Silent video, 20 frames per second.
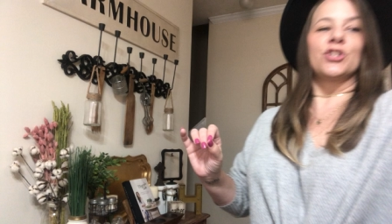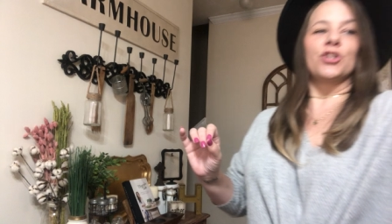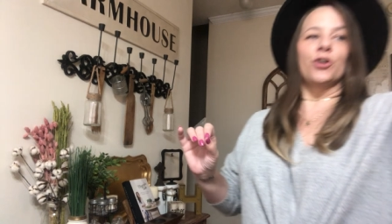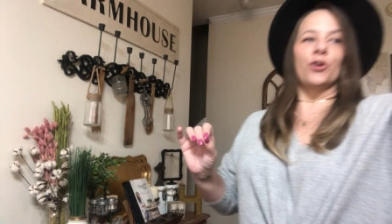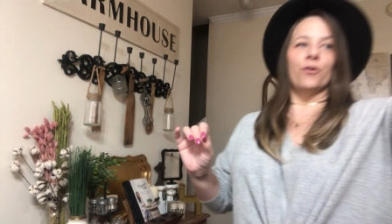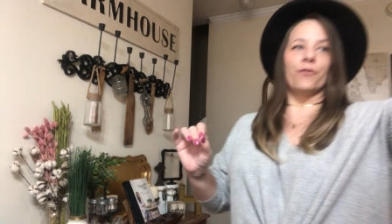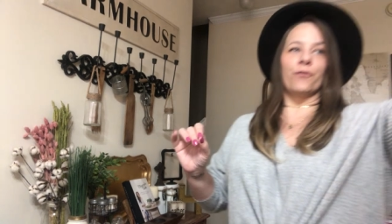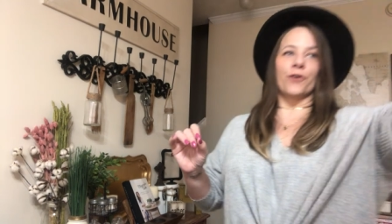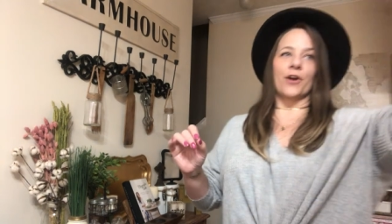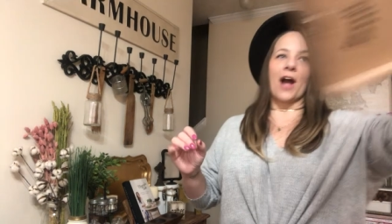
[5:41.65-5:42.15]

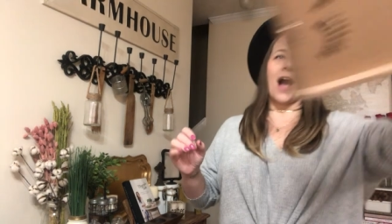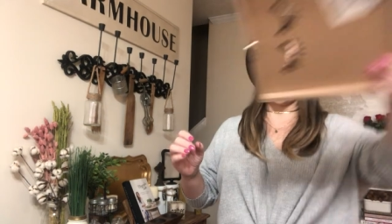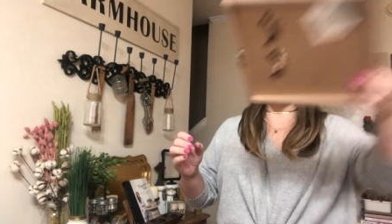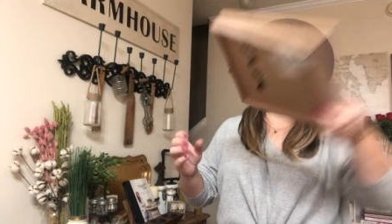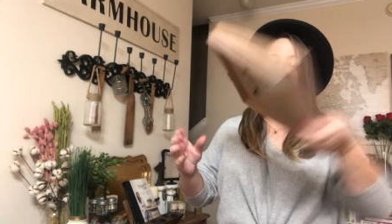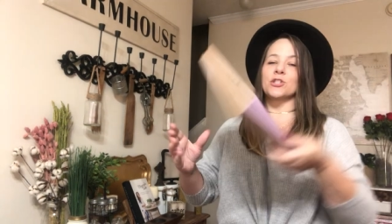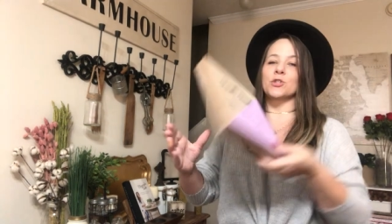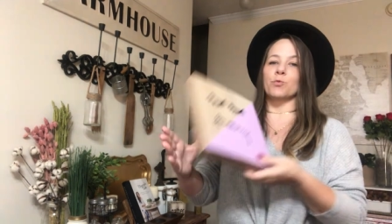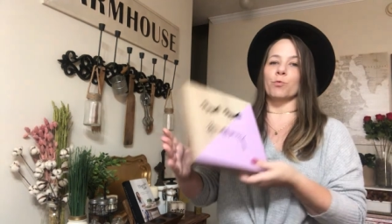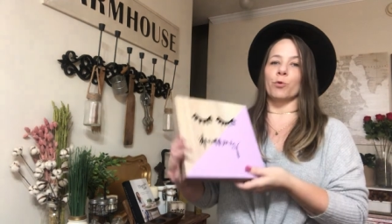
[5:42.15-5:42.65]
two for
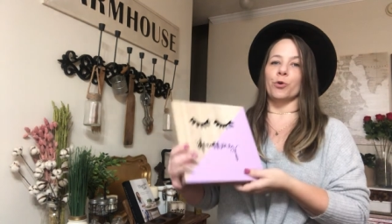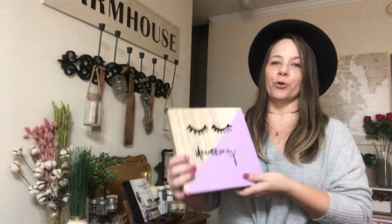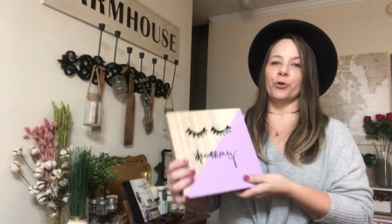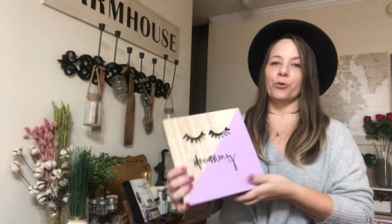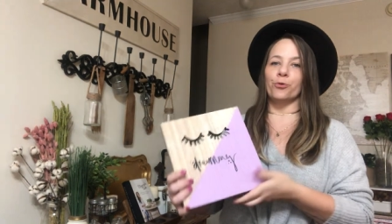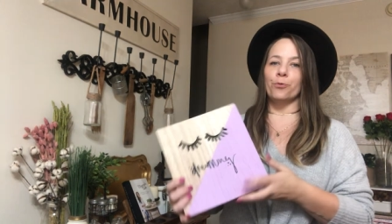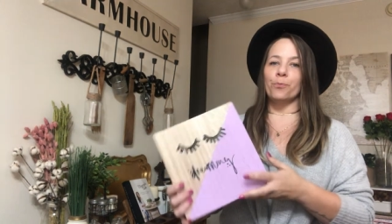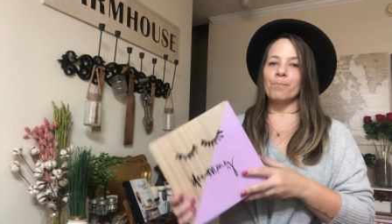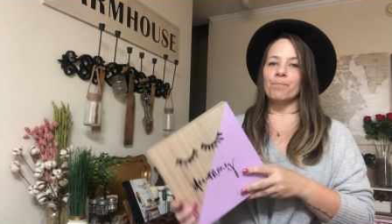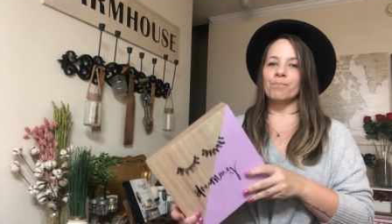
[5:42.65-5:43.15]
Kaya's
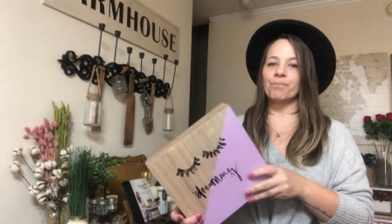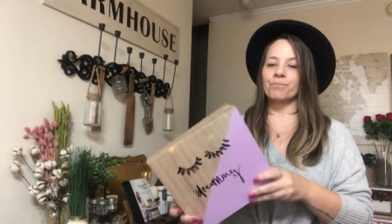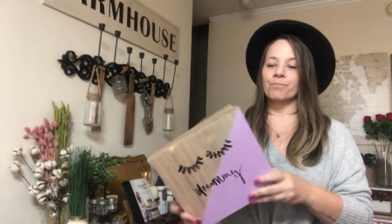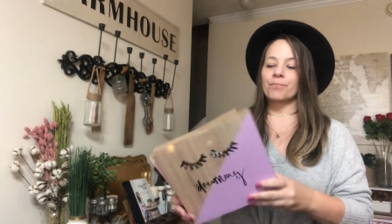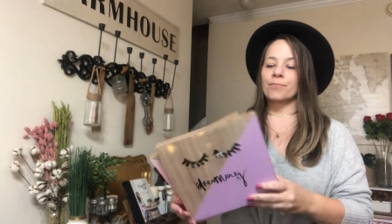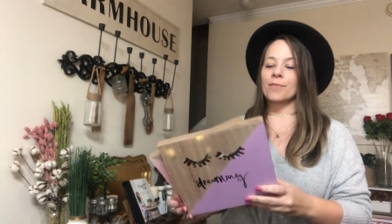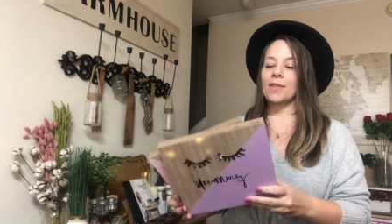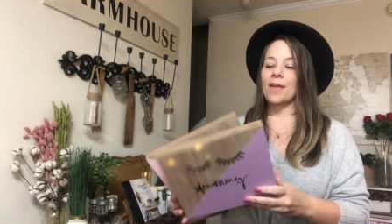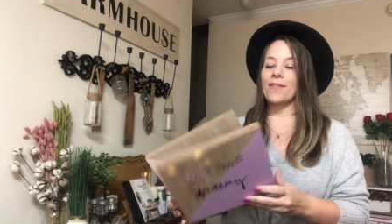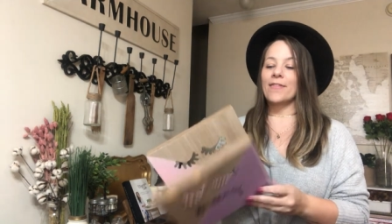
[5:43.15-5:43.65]
room.
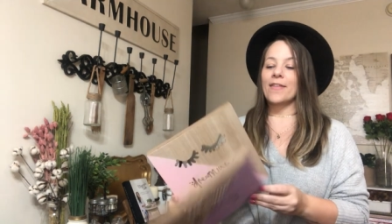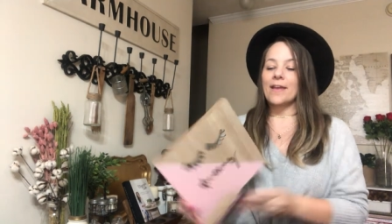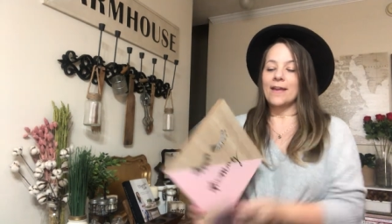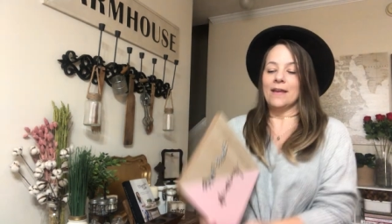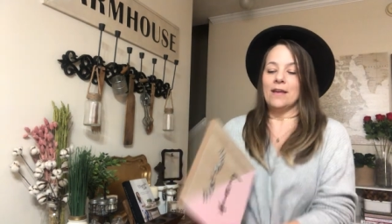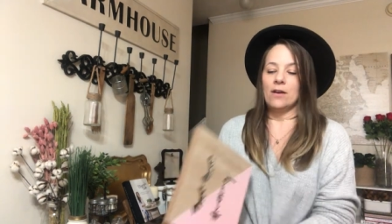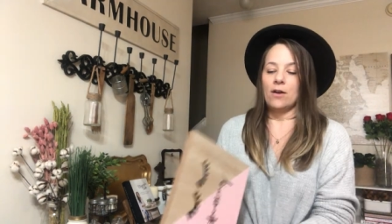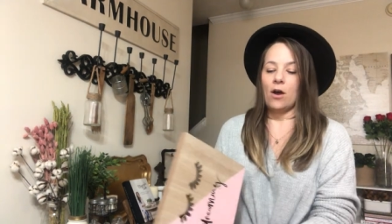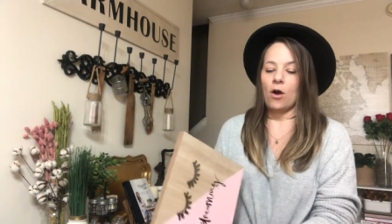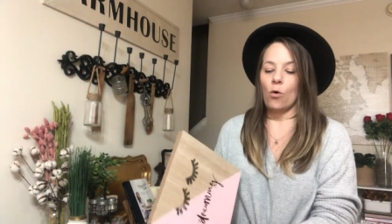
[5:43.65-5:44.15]

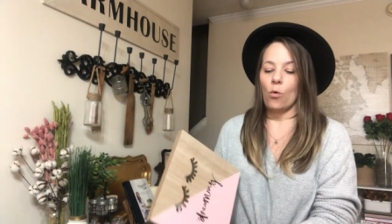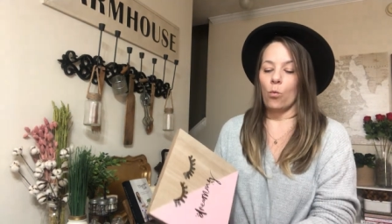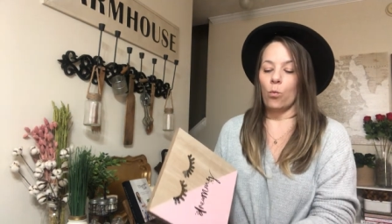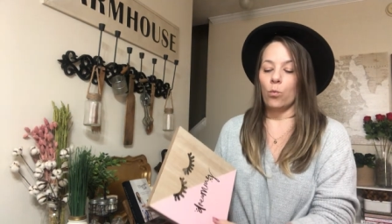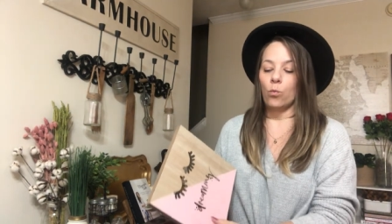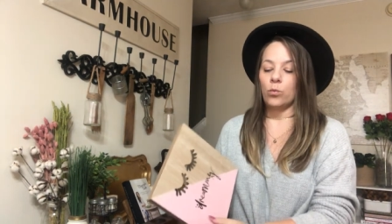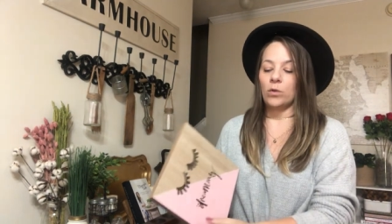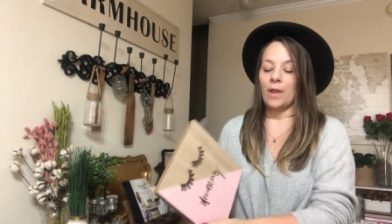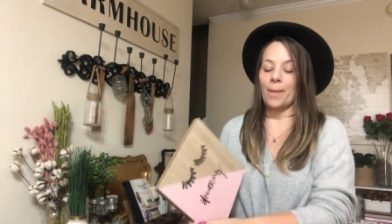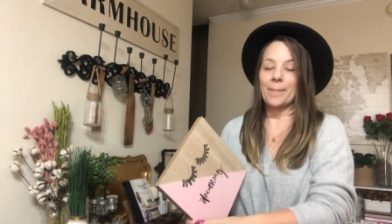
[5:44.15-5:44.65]

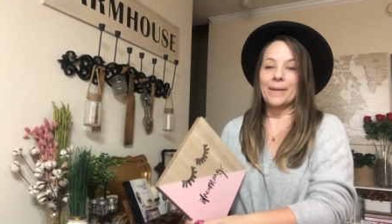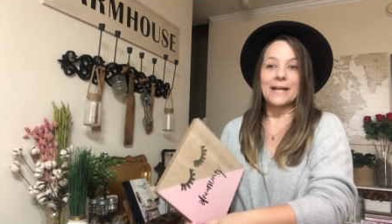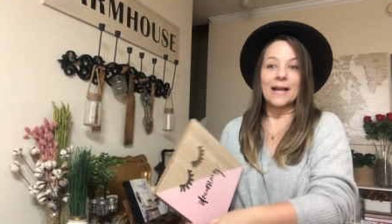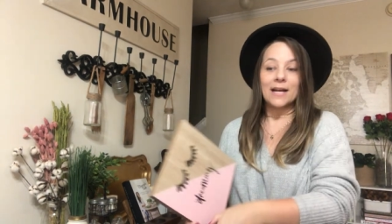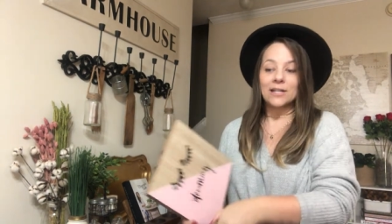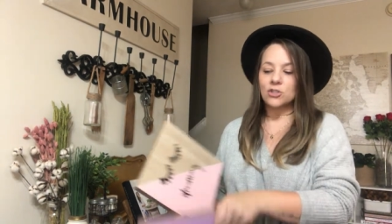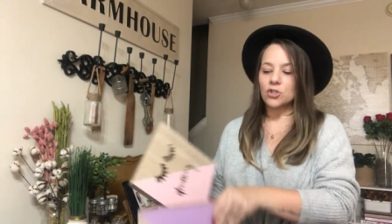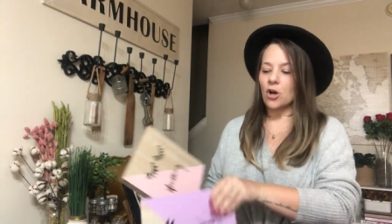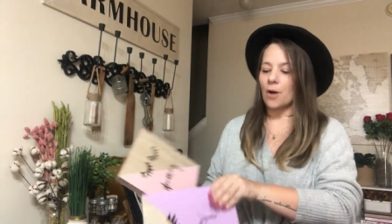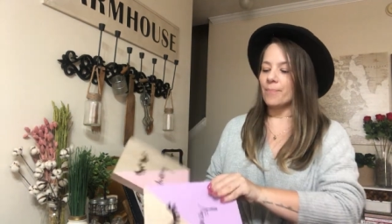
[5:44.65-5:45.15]
Let me
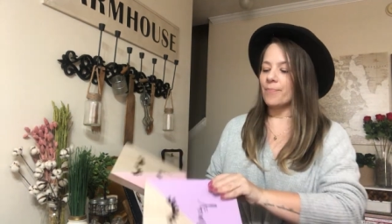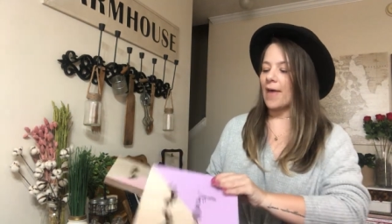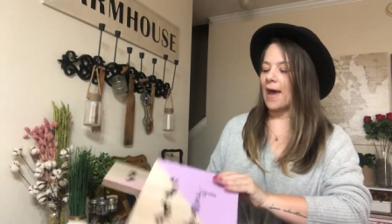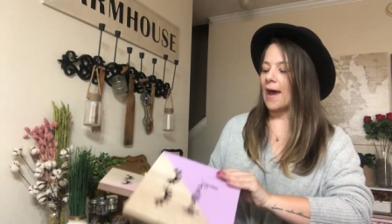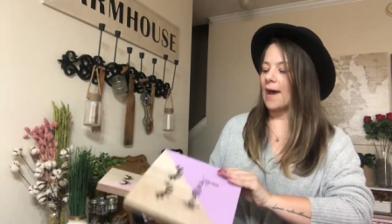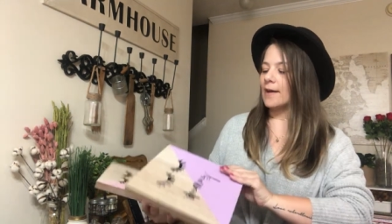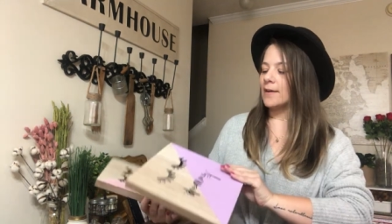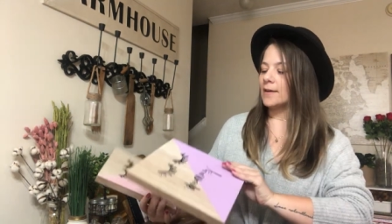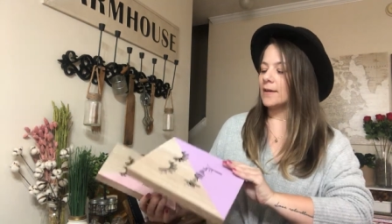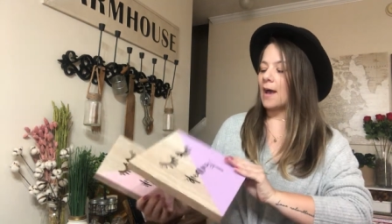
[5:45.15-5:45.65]
not drop
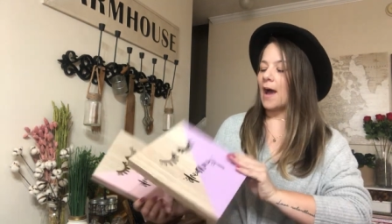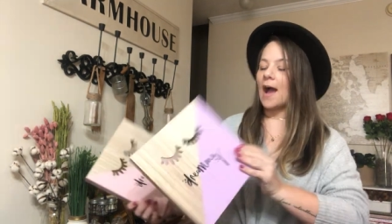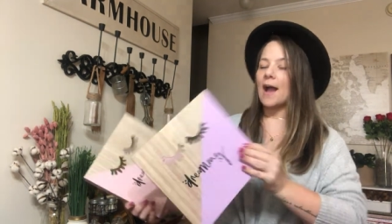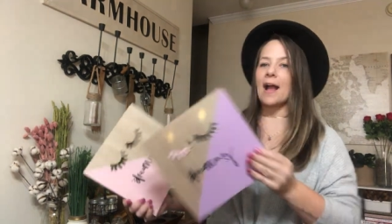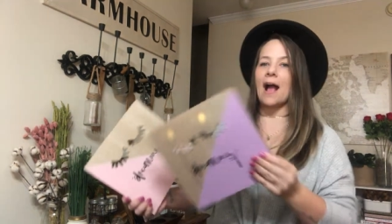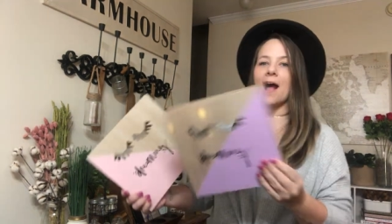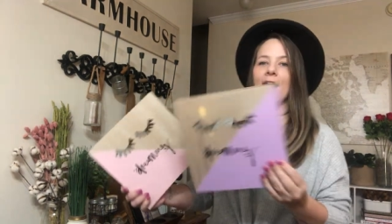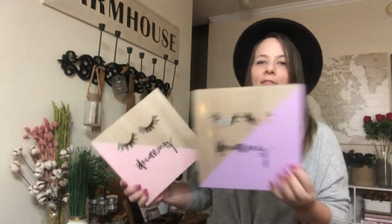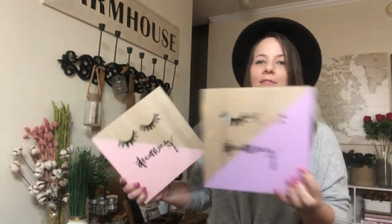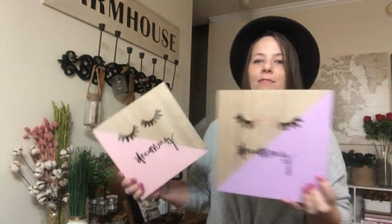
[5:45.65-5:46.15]
that. I
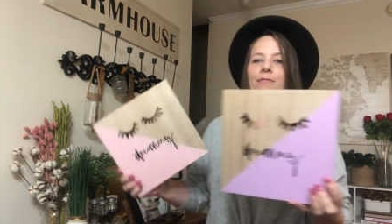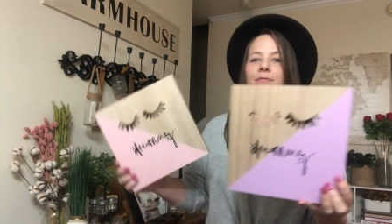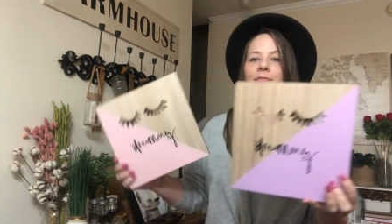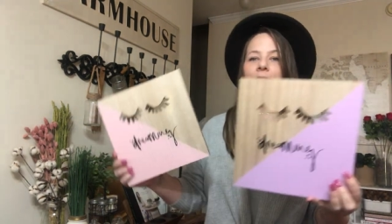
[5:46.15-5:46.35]
got